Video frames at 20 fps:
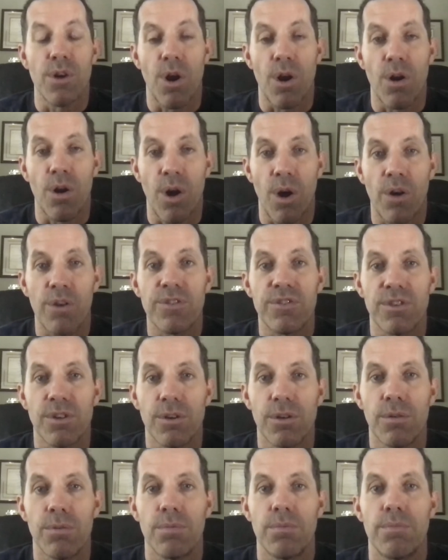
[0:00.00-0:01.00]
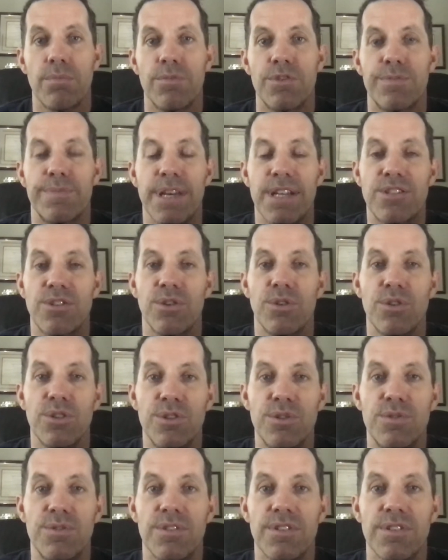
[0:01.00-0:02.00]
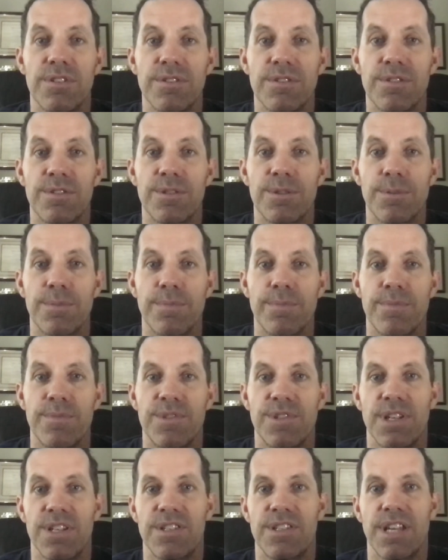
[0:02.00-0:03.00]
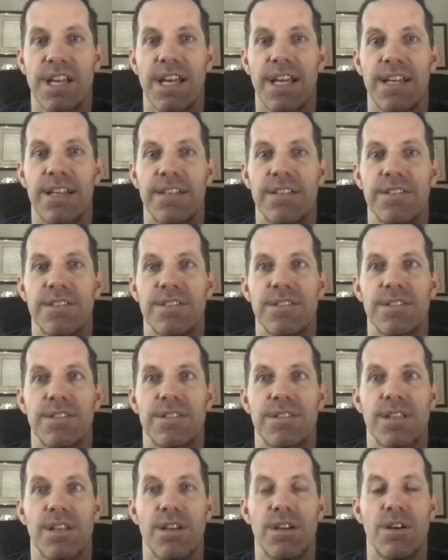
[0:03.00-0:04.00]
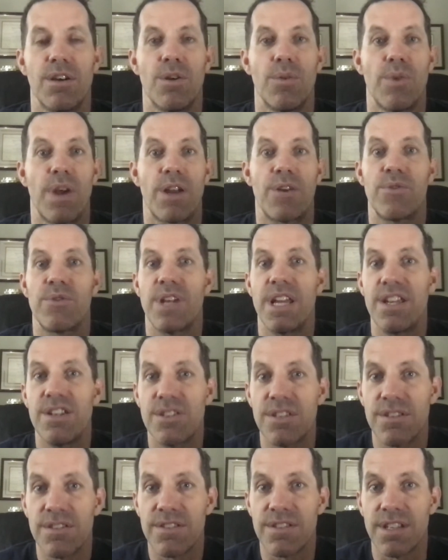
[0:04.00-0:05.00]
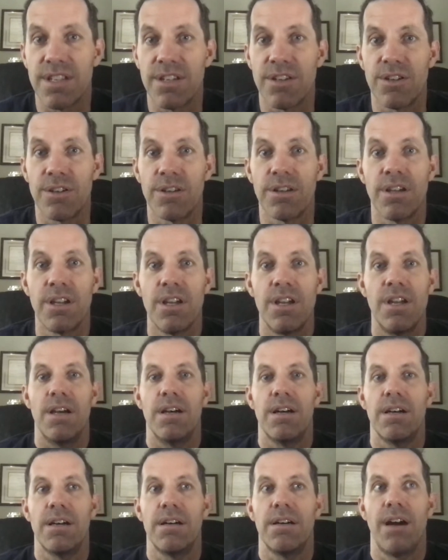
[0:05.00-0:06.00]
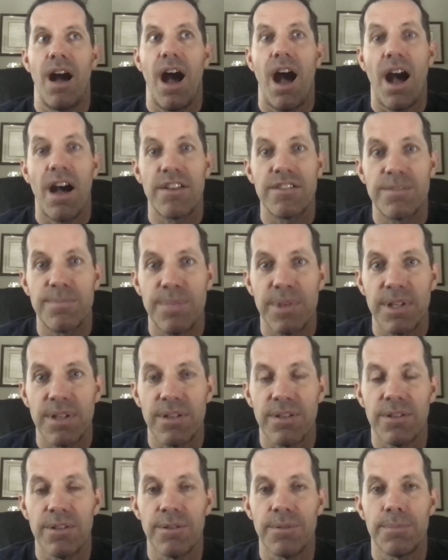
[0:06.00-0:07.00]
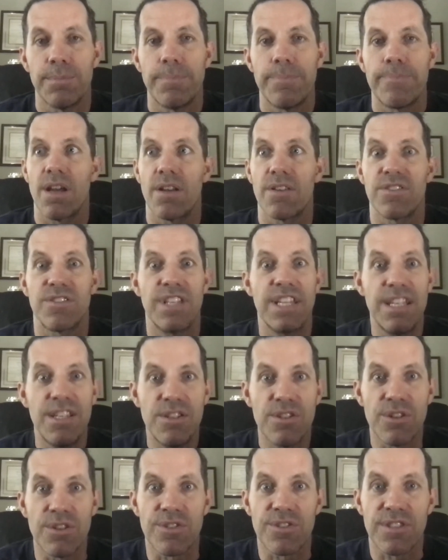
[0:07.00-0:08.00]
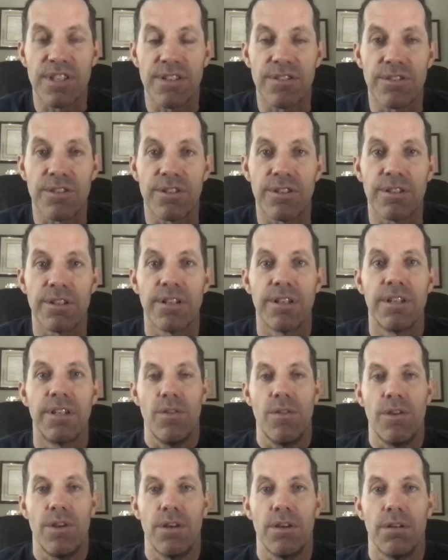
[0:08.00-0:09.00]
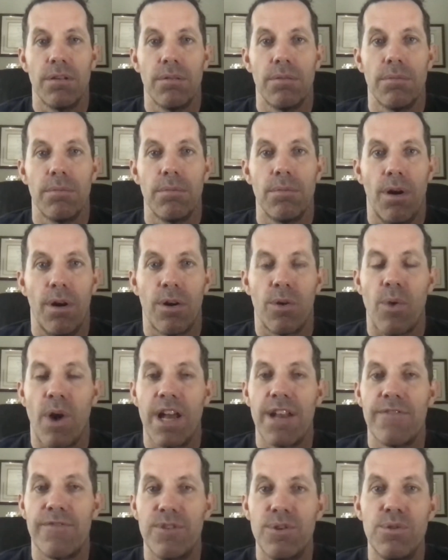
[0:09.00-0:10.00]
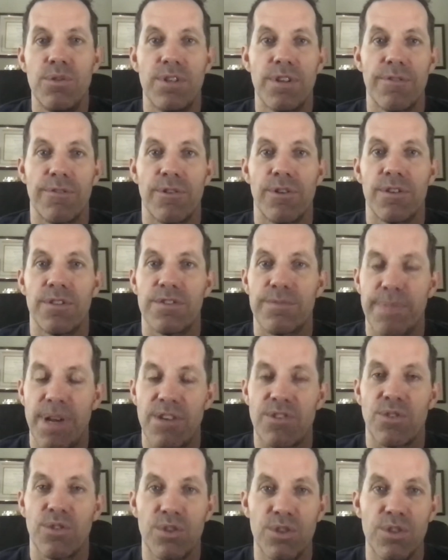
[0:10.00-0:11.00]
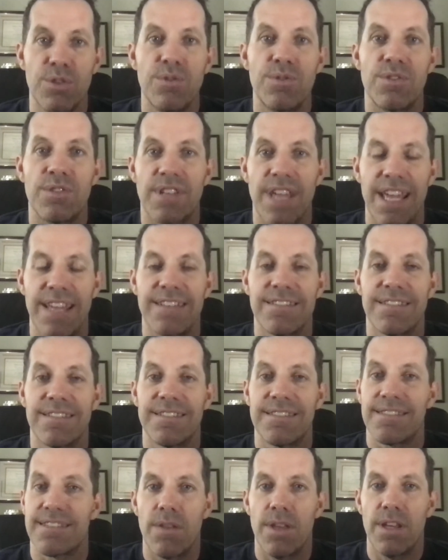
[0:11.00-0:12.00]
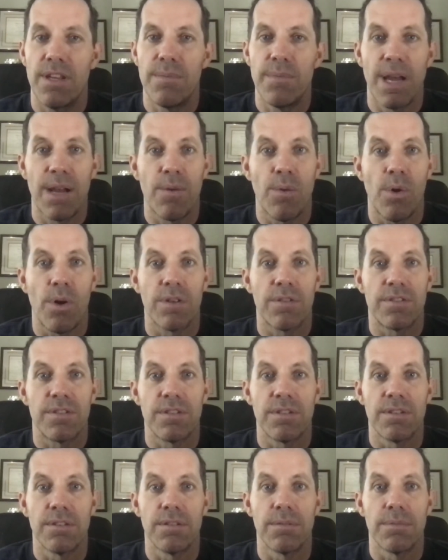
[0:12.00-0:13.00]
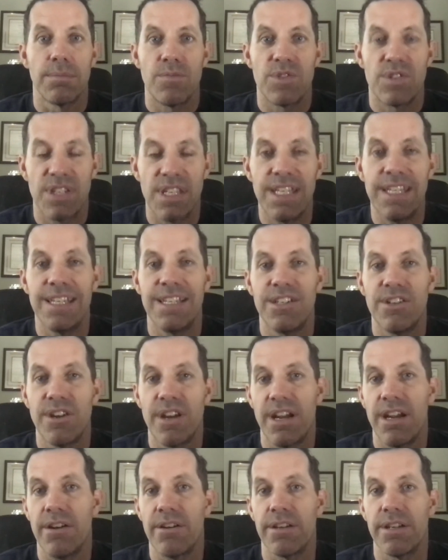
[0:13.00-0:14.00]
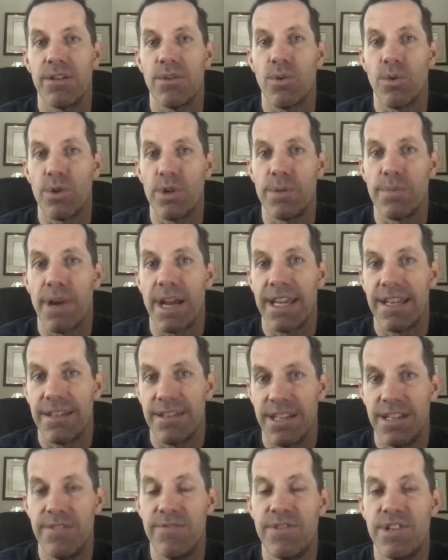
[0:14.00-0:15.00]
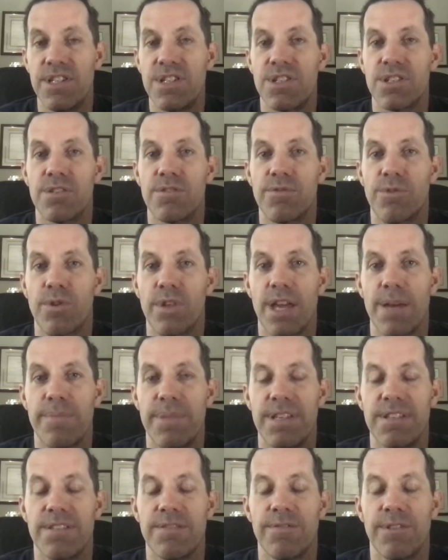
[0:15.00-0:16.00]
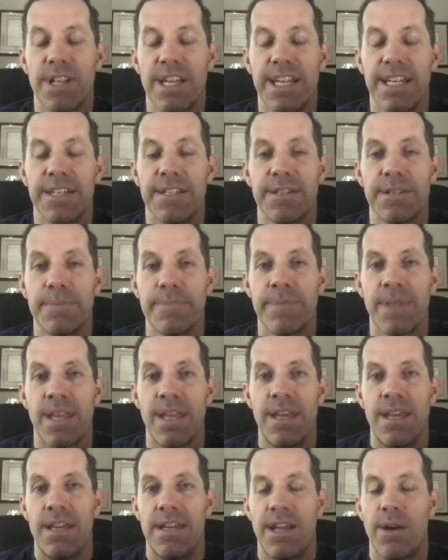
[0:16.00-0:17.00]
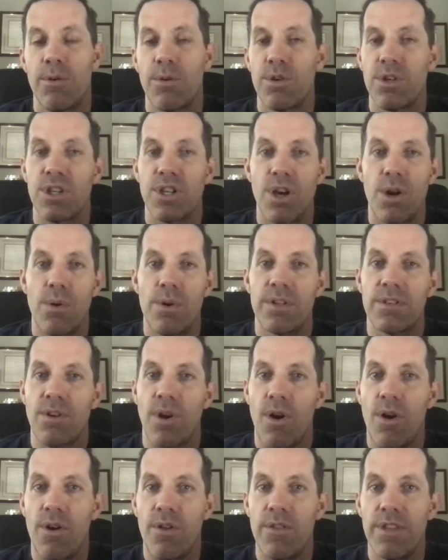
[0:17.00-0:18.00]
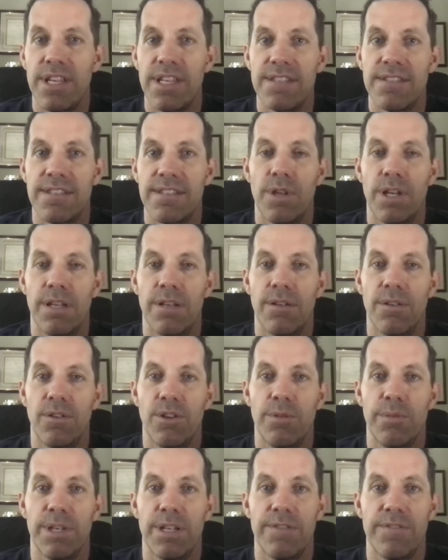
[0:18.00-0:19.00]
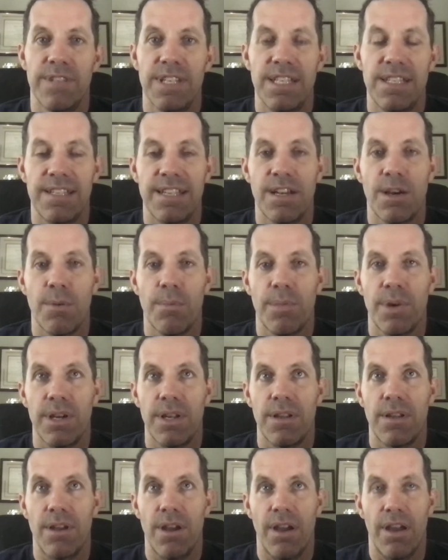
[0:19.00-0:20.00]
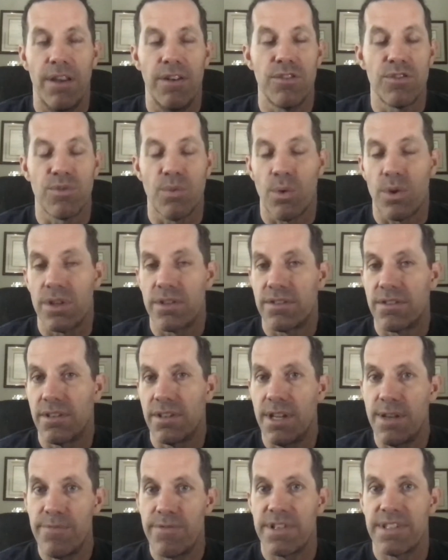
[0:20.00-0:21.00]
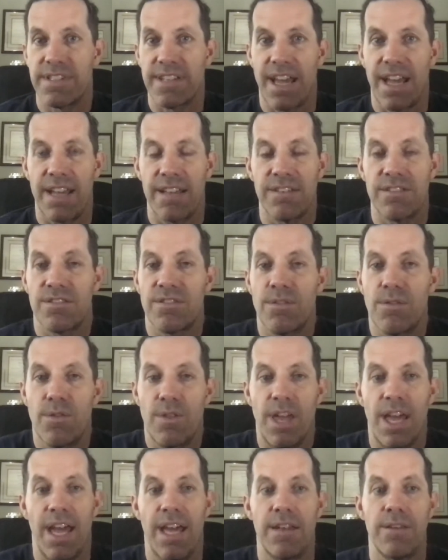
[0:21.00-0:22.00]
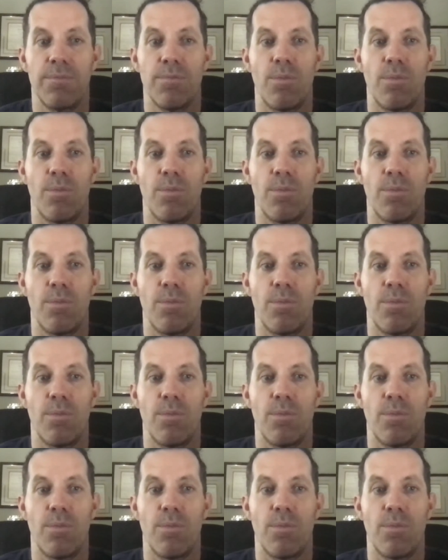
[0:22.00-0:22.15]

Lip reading: are also special uses such as a recreation center, a hospital, a senior center. There are quite a few different special use cases that you might want to see in your area, or you might envision for that piece of land. Now we're going to go into all these in a little bit of detail, but I just wanted to emphasize that